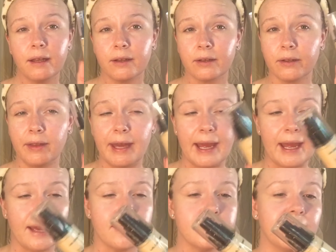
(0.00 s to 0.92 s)

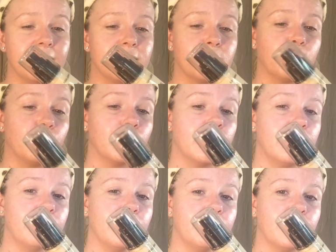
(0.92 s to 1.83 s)
glass, it's more
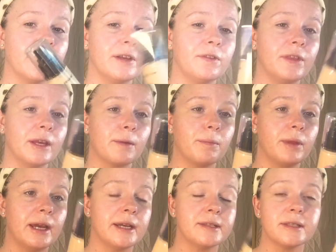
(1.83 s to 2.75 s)
of a very thick
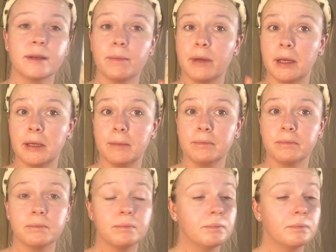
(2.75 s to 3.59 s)
plastic, but I'm